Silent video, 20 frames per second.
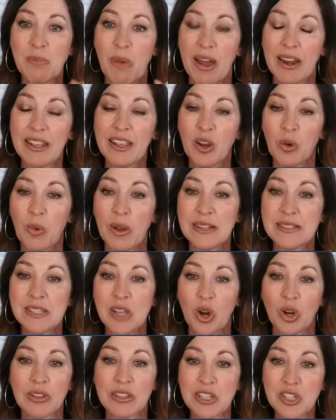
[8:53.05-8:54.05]
Monica runs
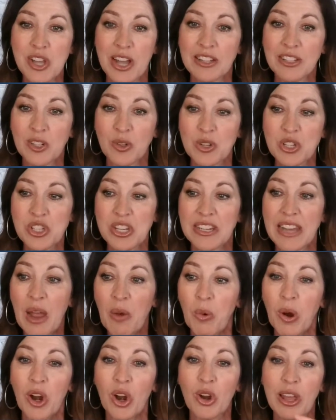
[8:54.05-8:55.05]
Early Childhood Christian
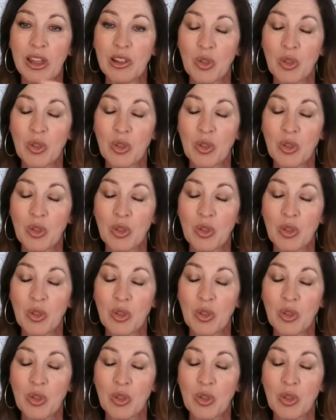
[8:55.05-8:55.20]
Network,